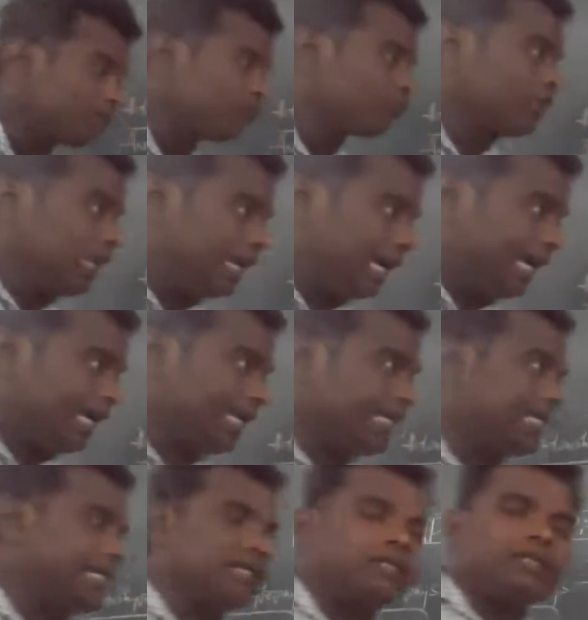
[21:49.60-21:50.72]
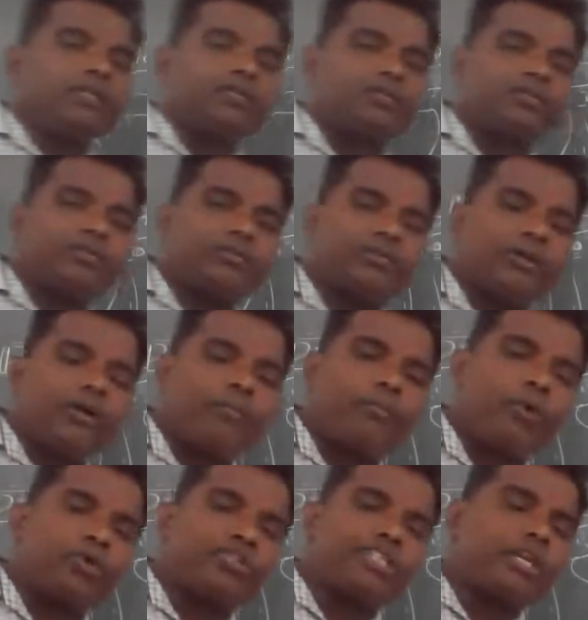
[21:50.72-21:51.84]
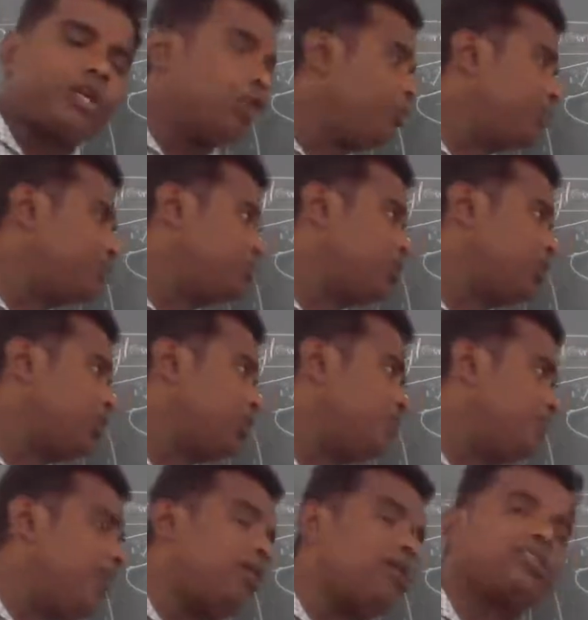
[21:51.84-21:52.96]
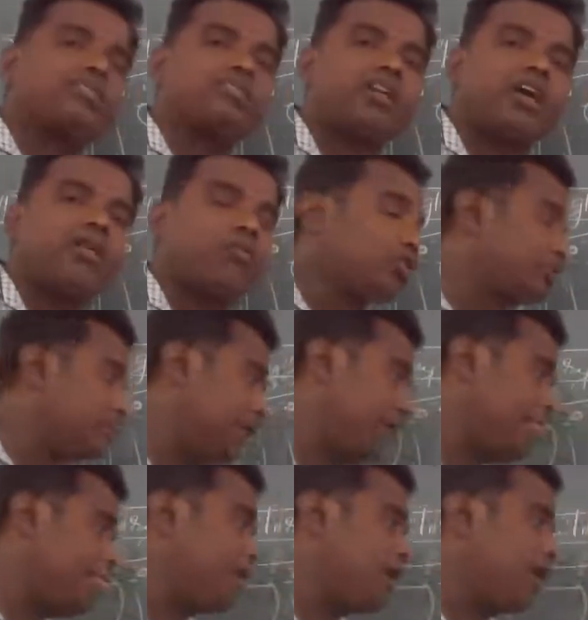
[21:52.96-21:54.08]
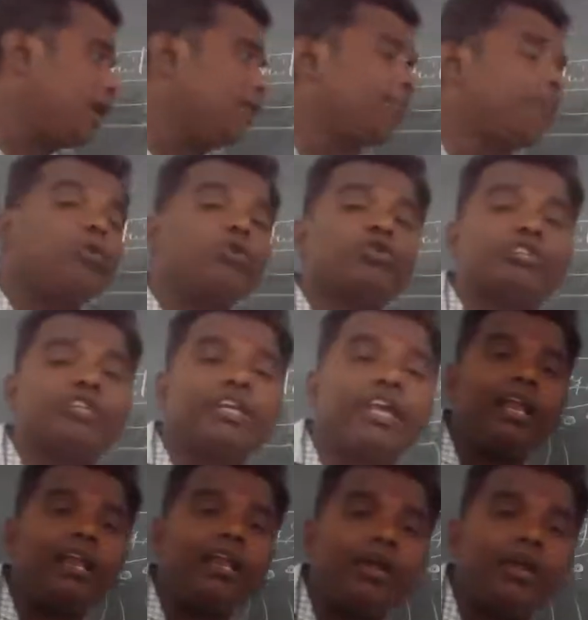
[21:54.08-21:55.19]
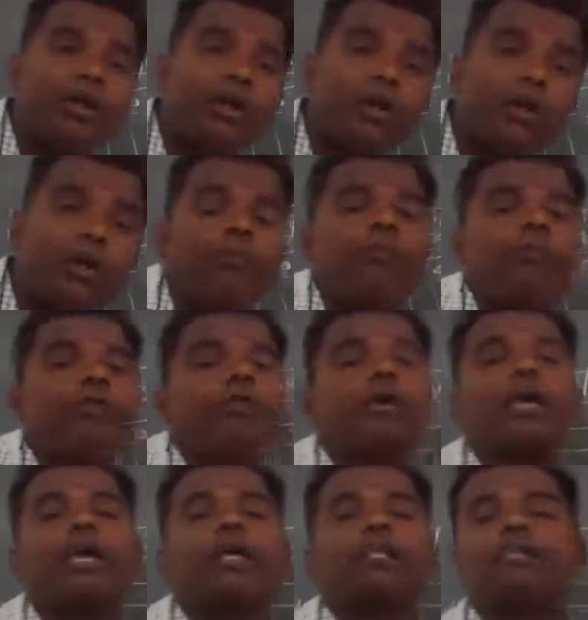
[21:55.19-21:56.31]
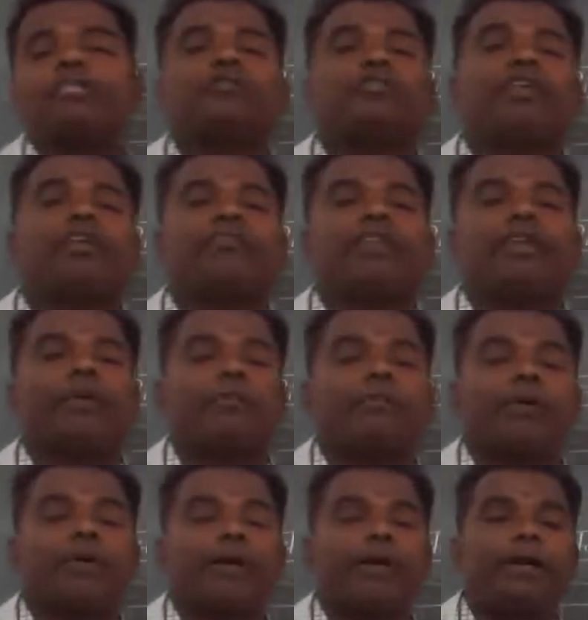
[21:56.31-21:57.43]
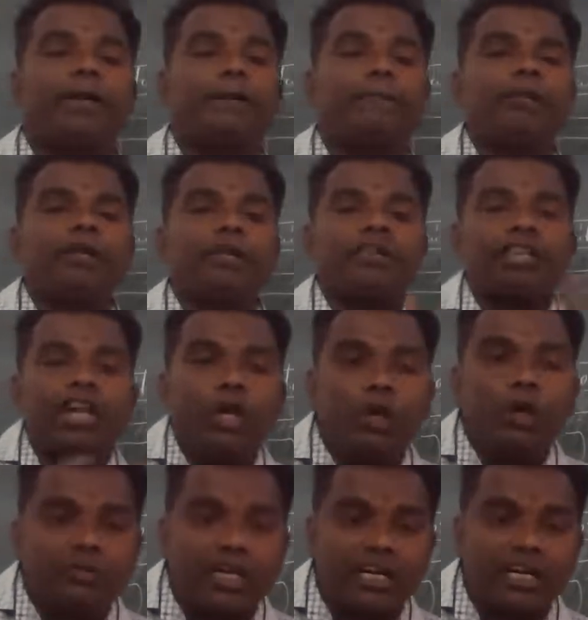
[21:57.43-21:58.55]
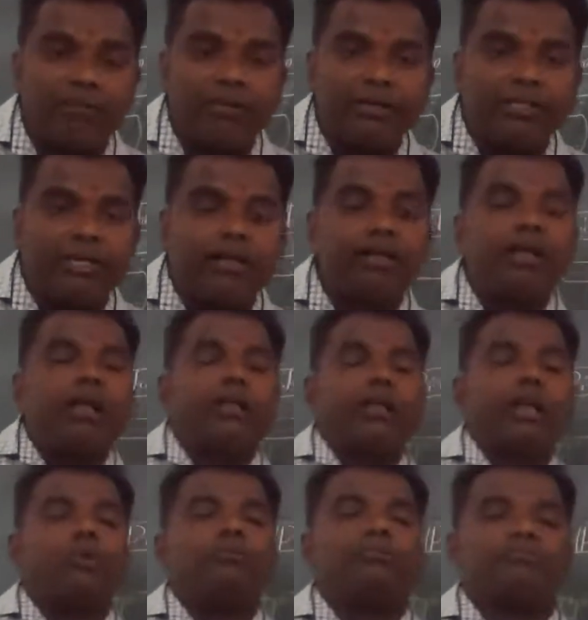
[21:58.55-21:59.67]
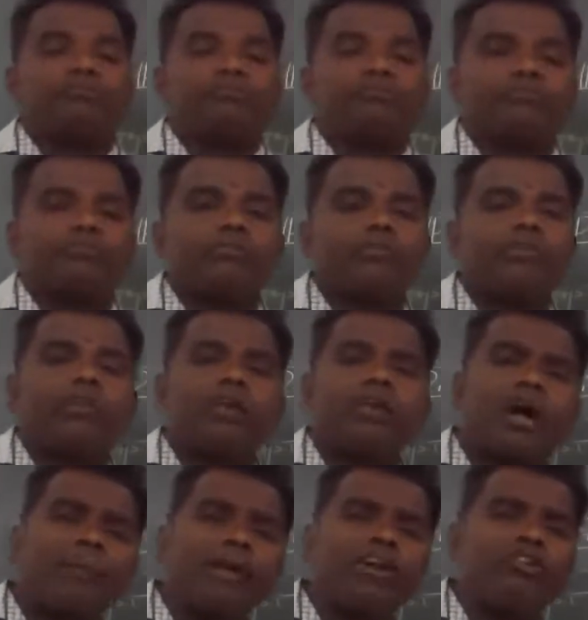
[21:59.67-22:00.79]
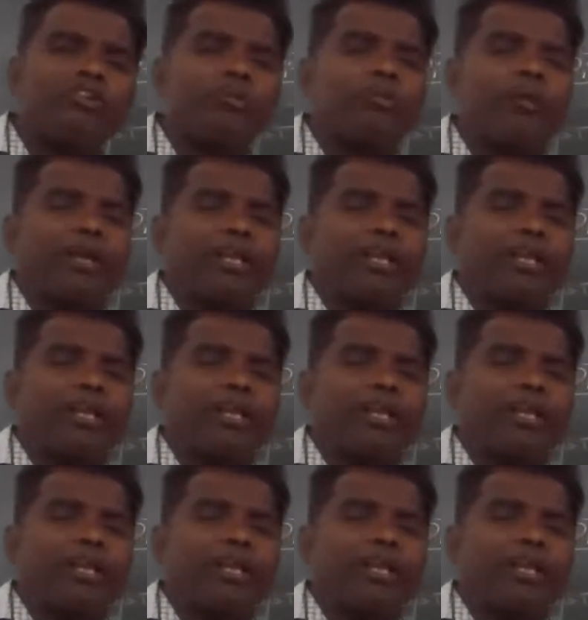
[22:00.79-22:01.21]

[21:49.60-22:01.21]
And posterior lobe is called pars nervosa or posterior lobe. Okay, this is very important. 3 lobes are completed. Now, coming to the point,